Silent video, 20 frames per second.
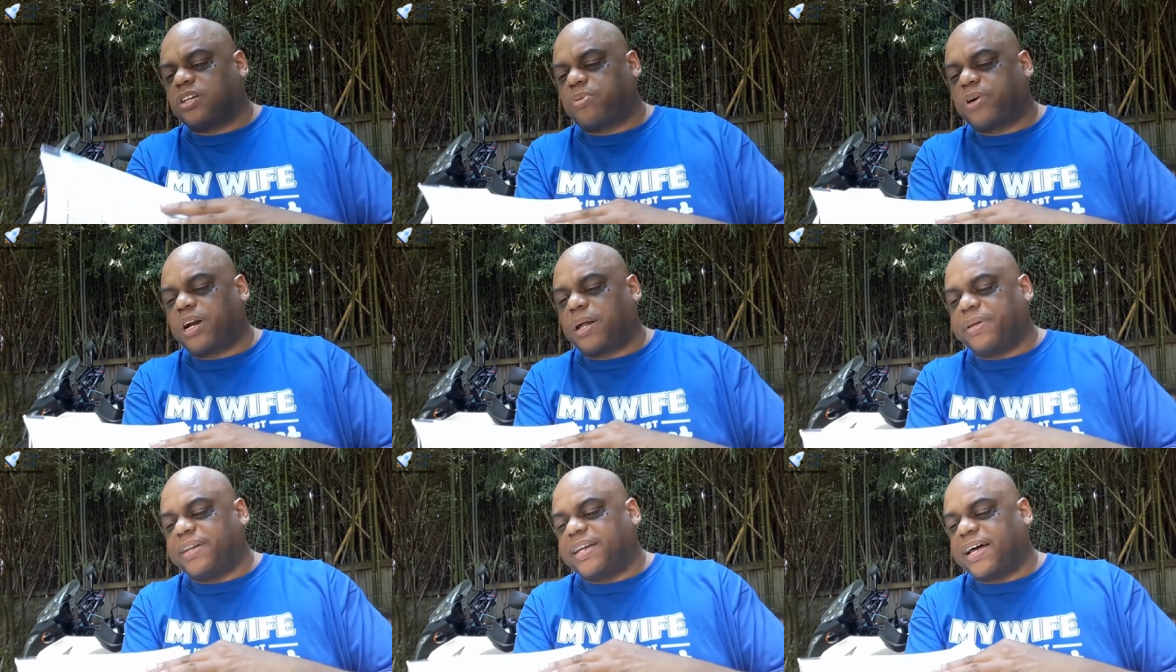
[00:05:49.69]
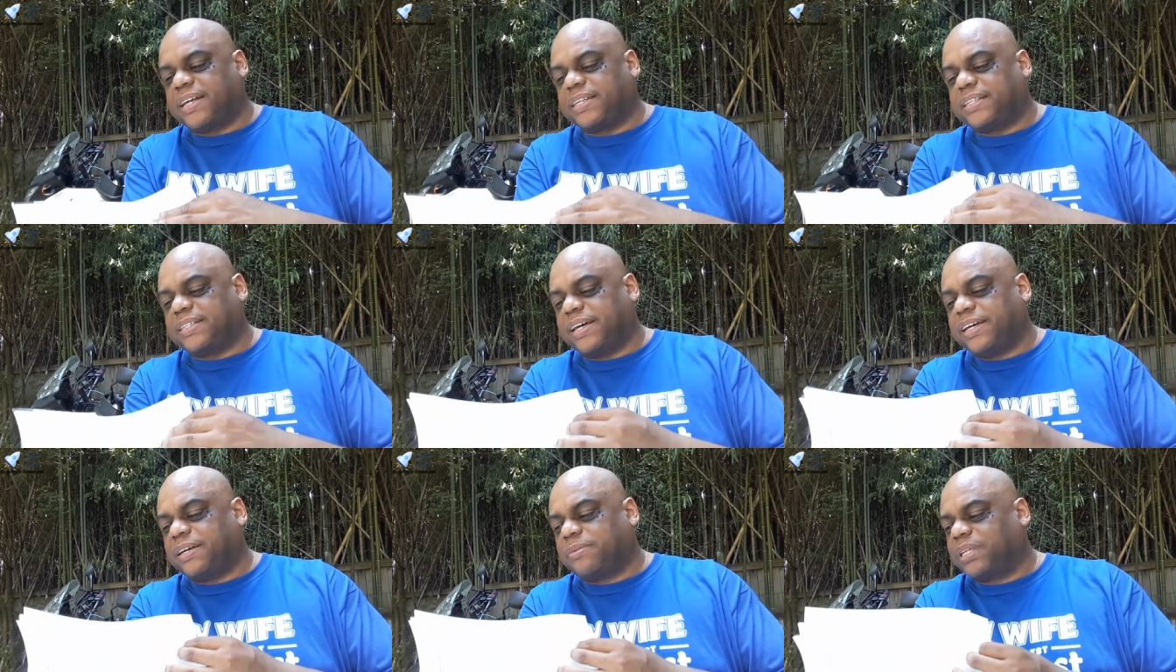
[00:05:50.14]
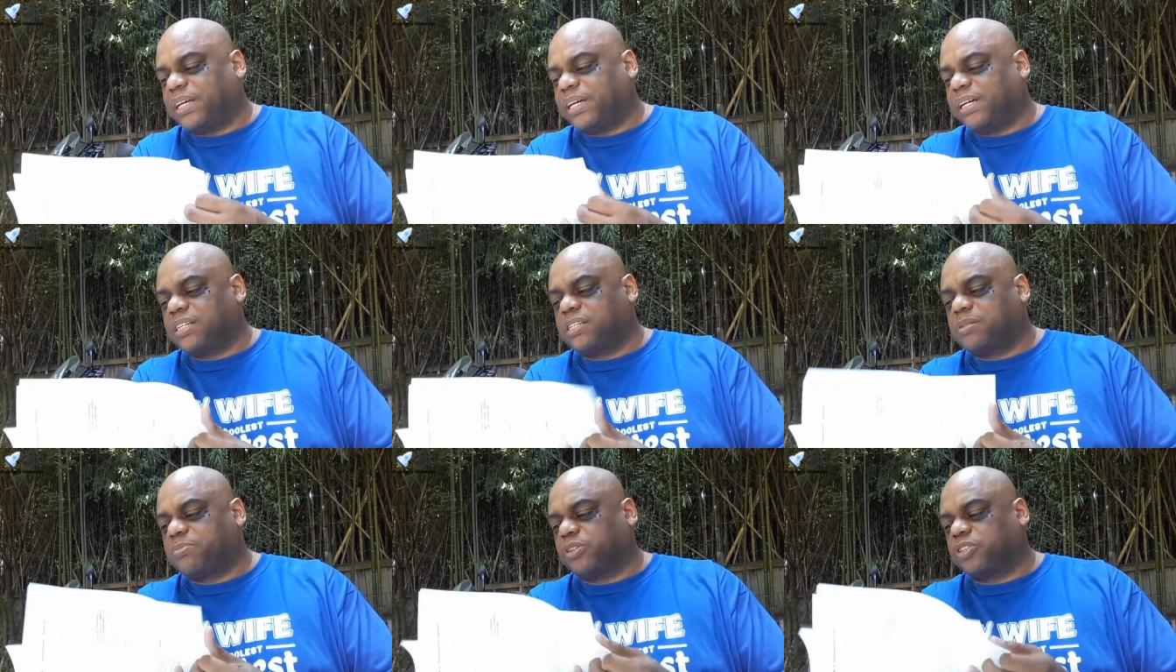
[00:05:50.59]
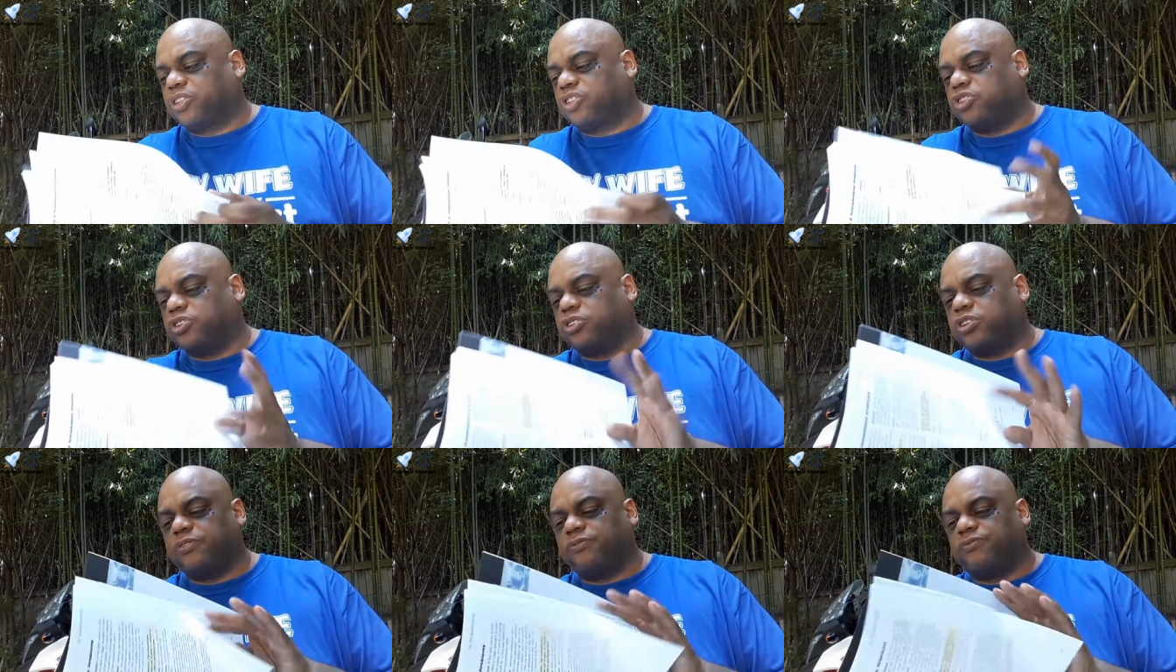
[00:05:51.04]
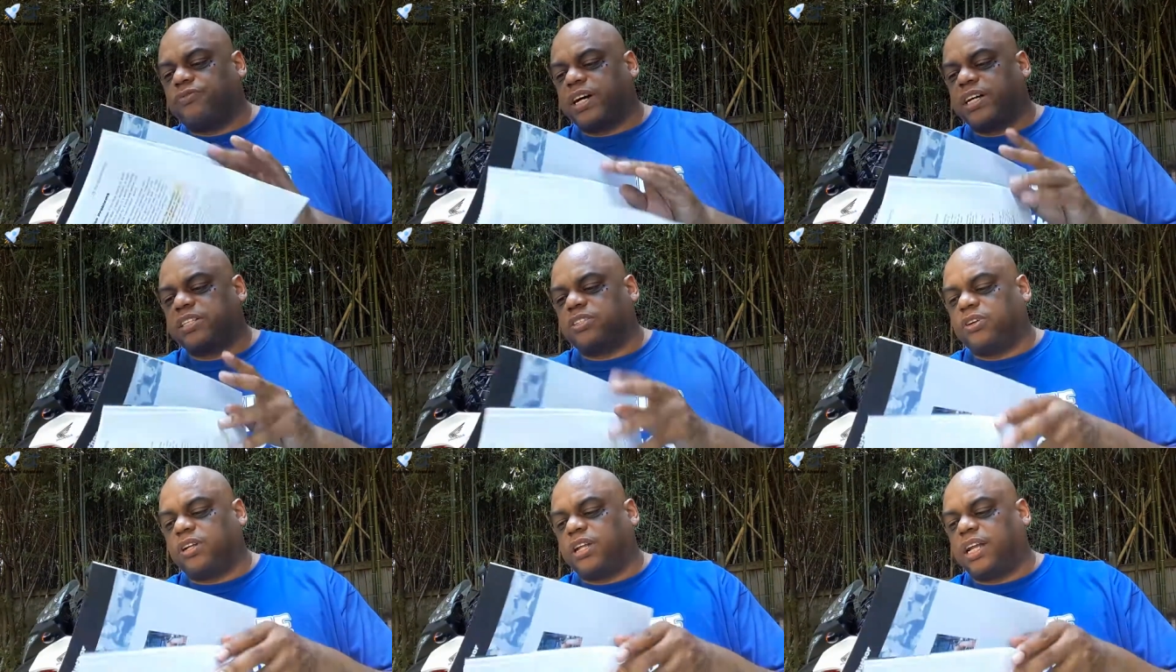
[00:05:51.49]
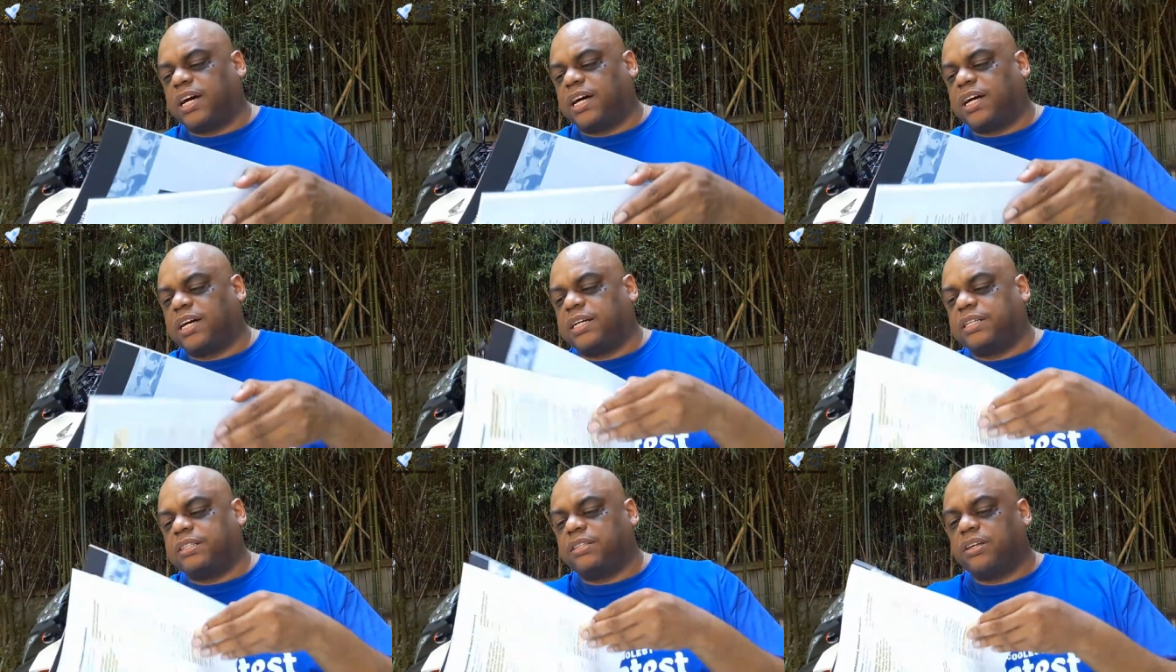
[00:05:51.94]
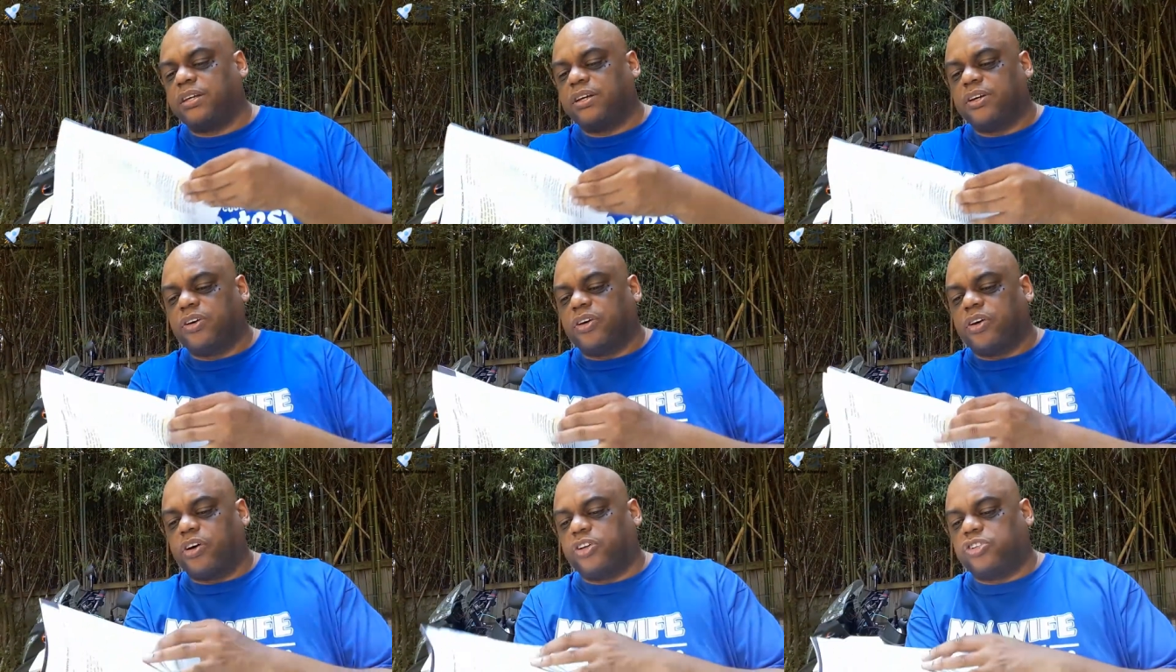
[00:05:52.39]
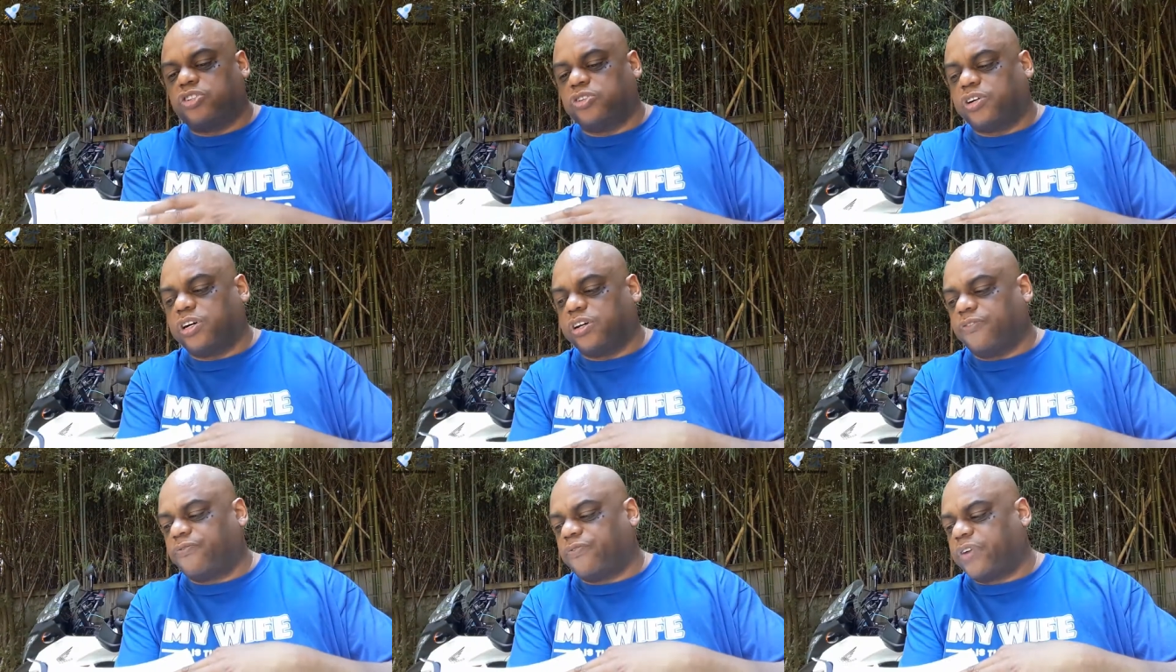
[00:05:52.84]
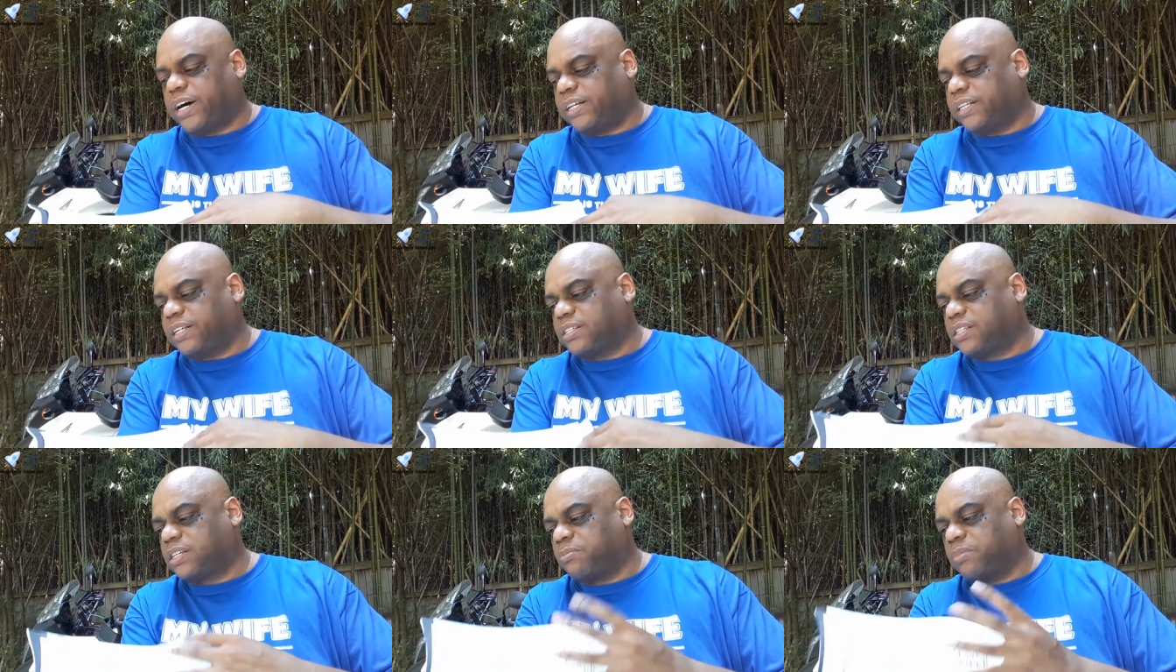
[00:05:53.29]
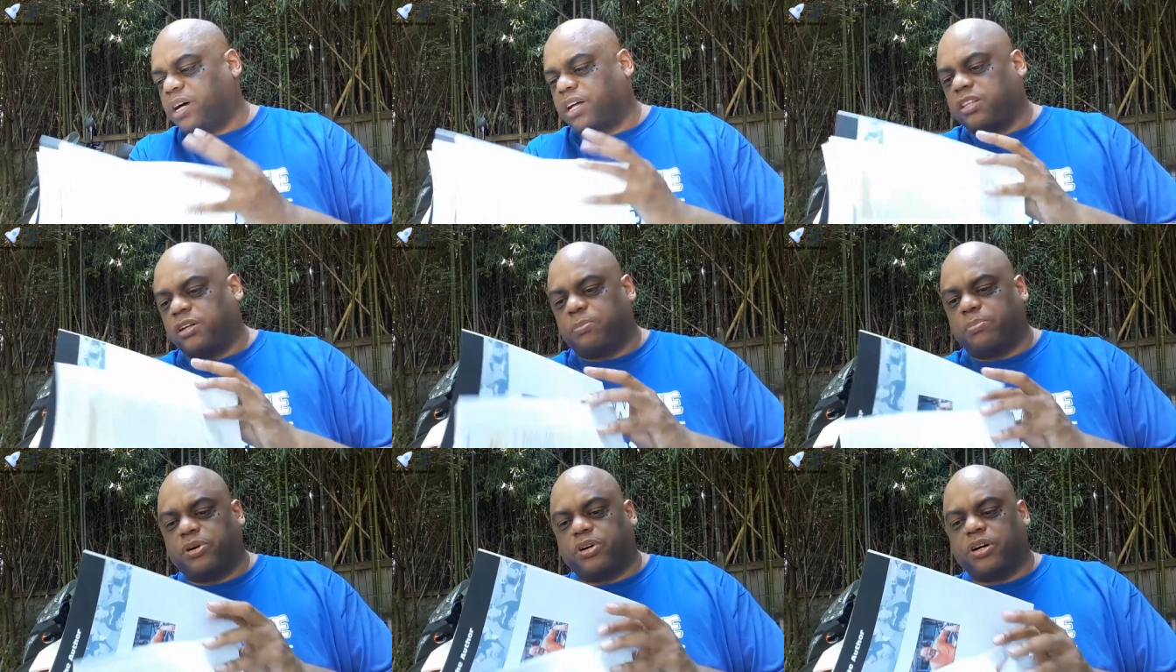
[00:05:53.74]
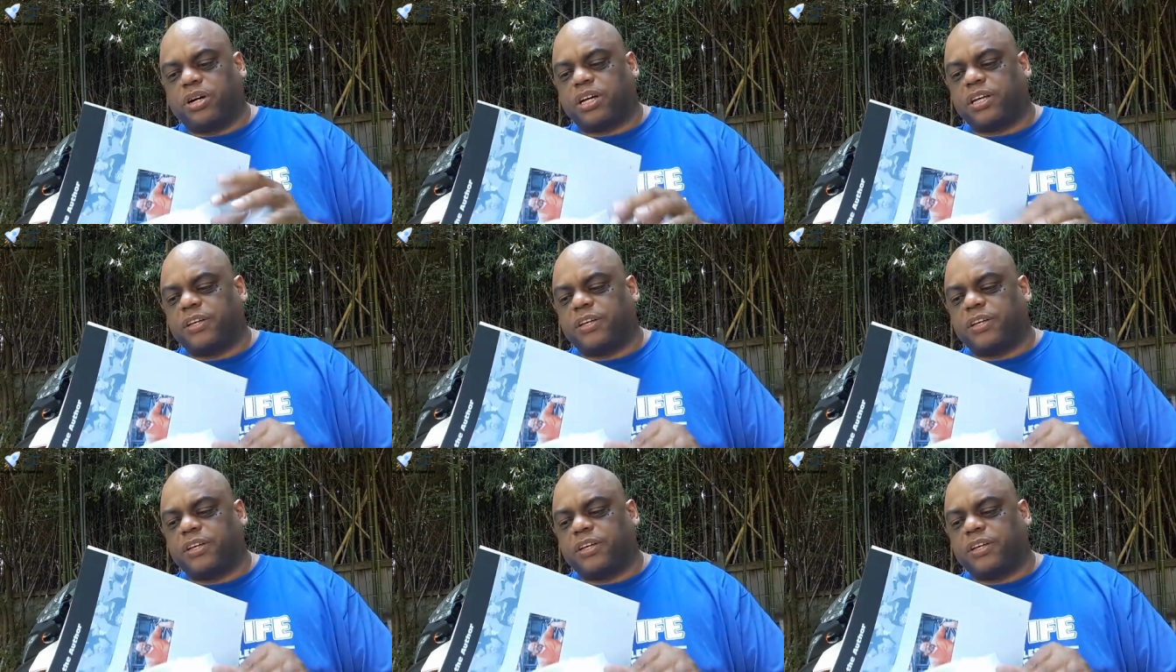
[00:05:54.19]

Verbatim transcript: probably not a damn thing in this book that you couldn't find online or that you couldn't find in some other book.